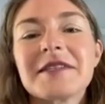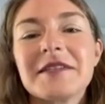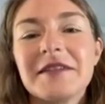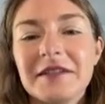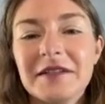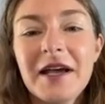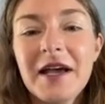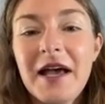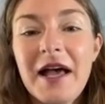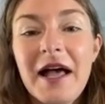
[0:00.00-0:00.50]

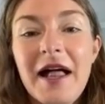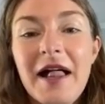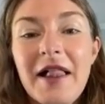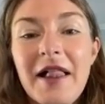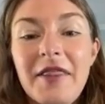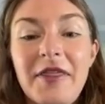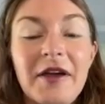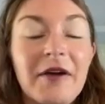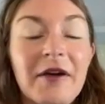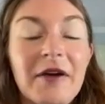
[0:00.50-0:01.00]
And
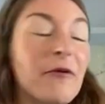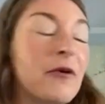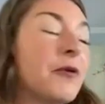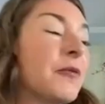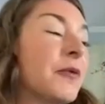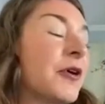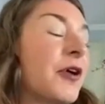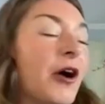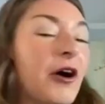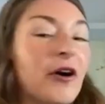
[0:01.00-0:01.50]
they were
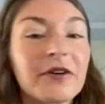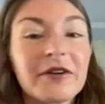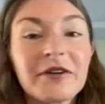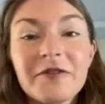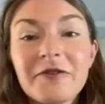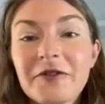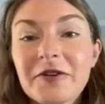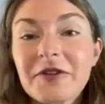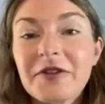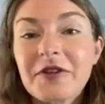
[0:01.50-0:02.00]
regarded
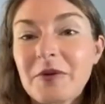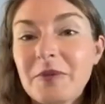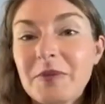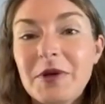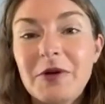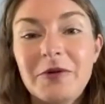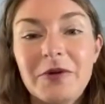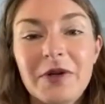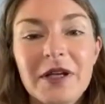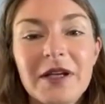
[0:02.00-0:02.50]
for their
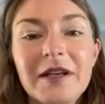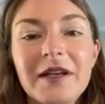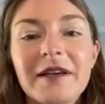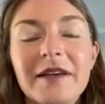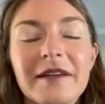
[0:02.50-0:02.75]
beauty.